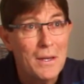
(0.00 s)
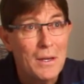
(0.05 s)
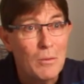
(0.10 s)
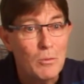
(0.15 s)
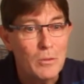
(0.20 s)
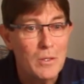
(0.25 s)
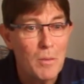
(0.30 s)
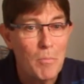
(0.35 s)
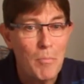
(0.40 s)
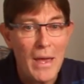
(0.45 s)
It
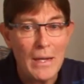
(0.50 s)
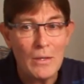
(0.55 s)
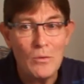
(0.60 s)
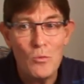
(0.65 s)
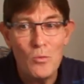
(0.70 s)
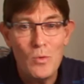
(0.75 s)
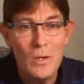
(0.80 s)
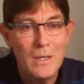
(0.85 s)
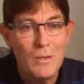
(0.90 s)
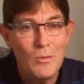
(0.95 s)
was a
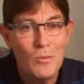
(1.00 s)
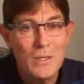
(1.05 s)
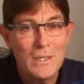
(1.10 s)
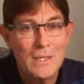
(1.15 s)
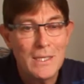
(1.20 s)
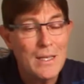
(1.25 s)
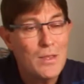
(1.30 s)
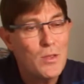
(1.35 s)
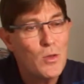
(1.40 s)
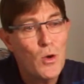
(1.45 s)
pattern we
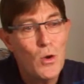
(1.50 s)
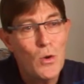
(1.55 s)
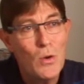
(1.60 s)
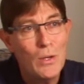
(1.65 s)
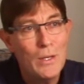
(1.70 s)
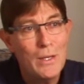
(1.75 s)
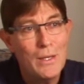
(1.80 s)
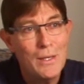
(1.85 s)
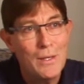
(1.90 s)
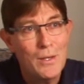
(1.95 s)
see in the
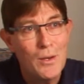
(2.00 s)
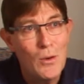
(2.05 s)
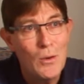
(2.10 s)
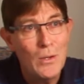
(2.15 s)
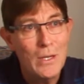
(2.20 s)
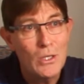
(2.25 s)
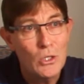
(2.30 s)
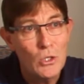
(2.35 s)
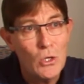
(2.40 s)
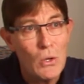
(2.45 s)

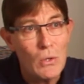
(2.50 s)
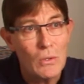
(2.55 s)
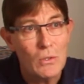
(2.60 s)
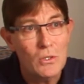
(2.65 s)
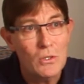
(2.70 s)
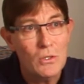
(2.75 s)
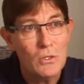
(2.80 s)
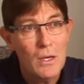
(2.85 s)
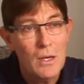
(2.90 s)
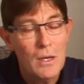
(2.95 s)
early
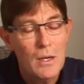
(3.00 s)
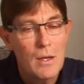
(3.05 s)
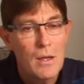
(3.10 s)
church,